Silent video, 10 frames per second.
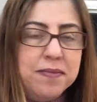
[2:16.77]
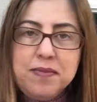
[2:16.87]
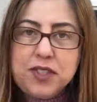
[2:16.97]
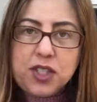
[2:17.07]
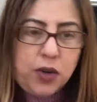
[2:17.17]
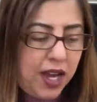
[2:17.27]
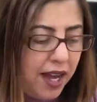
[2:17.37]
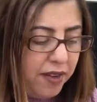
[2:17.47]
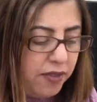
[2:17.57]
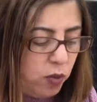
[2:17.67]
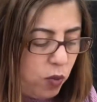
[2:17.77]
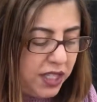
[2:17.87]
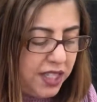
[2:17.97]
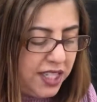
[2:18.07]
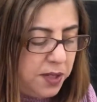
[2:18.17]
So I have 1
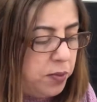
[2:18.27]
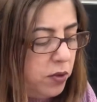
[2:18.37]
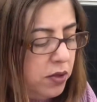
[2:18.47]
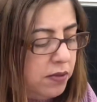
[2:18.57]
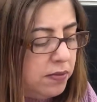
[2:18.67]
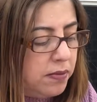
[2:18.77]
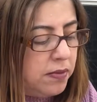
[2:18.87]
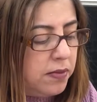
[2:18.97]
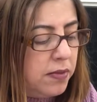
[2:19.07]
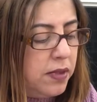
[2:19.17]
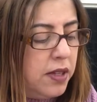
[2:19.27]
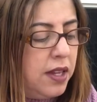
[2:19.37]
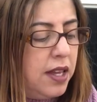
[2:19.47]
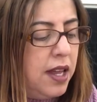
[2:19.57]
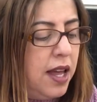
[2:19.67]
teaspoon,
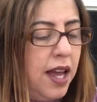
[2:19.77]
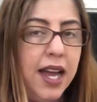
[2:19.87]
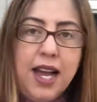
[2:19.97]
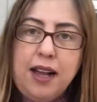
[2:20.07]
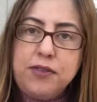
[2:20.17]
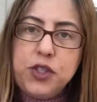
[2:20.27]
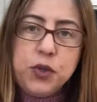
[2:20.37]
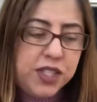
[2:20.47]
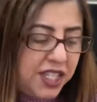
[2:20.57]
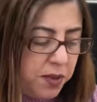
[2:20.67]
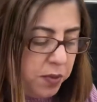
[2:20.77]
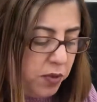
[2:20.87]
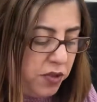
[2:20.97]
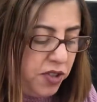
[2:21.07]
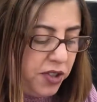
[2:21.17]
I have 2
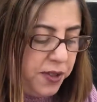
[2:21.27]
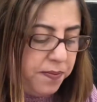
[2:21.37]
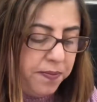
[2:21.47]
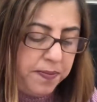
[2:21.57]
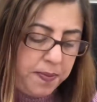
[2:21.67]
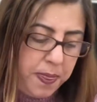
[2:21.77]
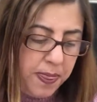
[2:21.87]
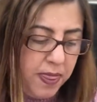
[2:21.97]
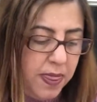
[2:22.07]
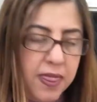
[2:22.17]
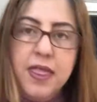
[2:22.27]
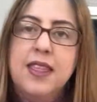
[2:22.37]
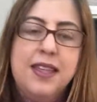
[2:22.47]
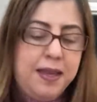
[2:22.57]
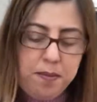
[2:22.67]
teaspoons.
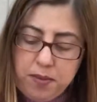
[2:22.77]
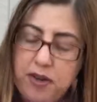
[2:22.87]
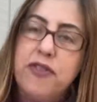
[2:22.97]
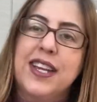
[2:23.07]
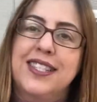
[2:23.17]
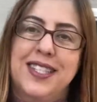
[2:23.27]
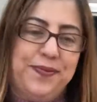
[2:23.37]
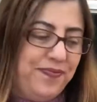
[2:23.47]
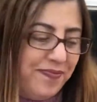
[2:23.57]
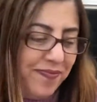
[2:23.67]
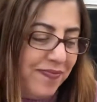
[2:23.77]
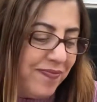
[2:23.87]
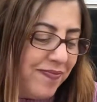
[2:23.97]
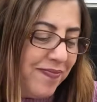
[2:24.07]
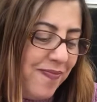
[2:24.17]
Perfect.
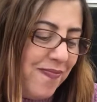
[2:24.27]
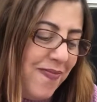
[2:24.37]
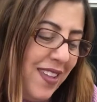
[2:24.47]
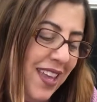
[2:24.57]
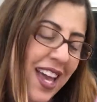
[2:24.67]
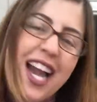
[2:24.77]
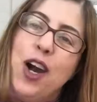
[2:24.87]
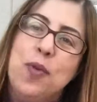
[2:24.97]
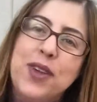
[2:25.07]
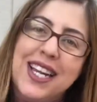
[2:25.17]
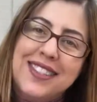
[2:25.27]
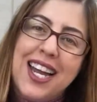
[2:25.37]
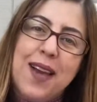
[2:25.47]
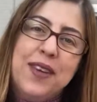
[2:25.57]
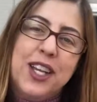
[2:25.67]
I hope you guys are
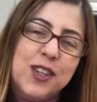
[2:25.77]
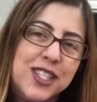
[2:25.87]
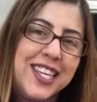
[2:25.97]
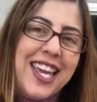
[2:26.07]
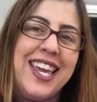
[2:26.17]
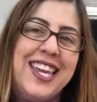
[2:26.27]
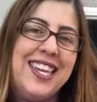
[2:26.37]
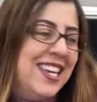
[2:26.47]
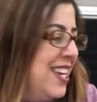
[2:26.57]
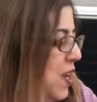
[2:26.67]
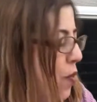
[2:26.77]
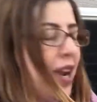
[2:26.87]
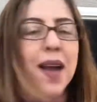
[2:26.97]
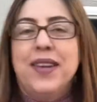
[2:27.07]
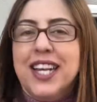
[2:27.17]
having a good day. We're
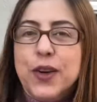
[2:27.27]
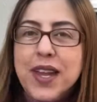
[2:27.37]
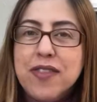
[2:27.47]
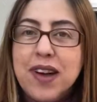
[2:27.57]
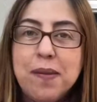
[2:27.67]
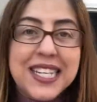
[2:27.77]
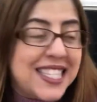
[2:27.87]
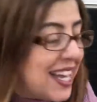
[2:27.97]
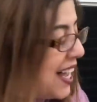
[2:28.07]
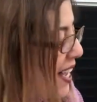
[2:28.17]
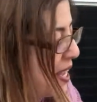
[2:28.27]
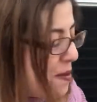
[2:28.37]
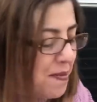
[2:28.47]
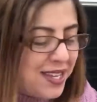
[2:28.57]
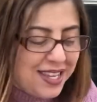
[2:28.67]
having a great family time.